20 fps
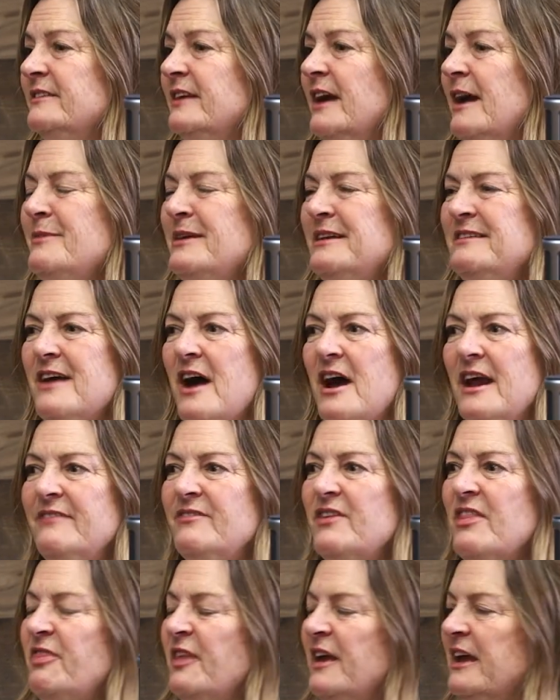I mean, not
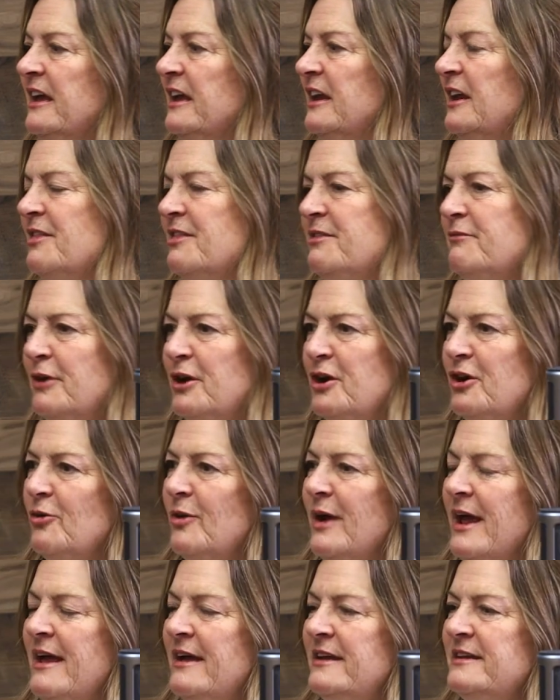even thinking it through.
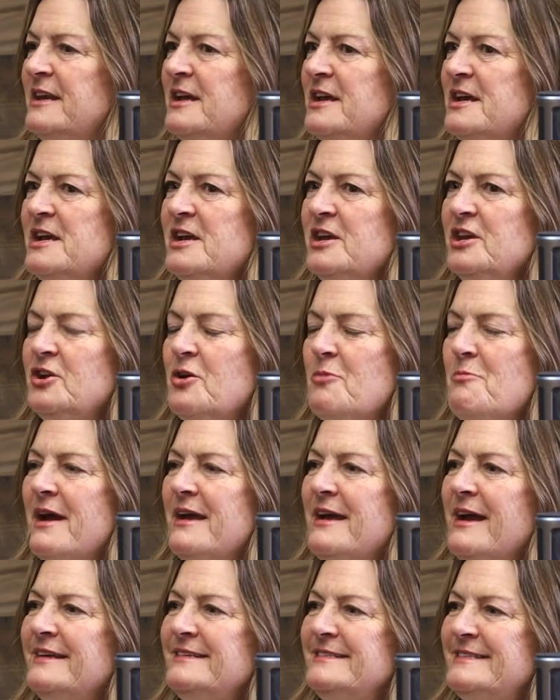And
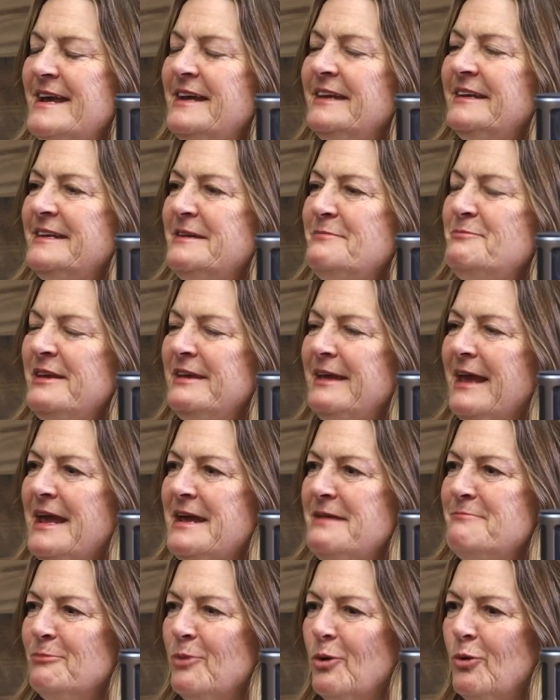my identity
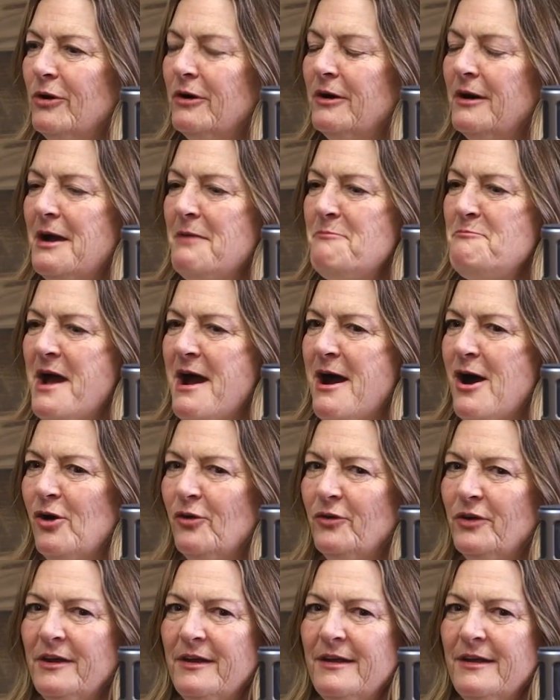became more
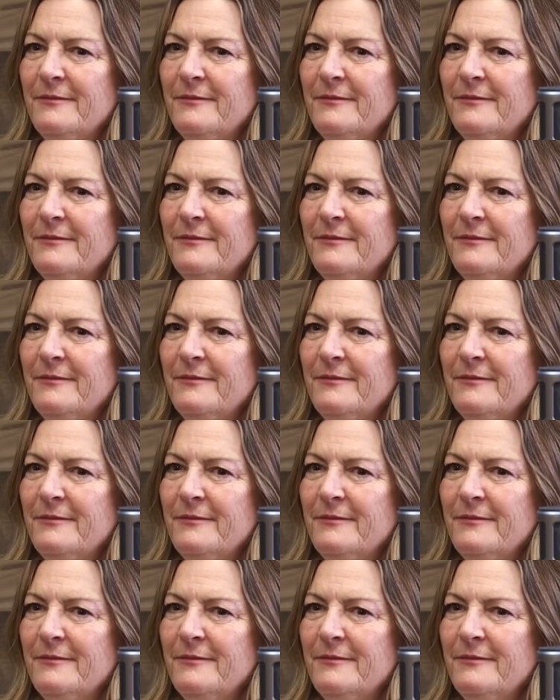about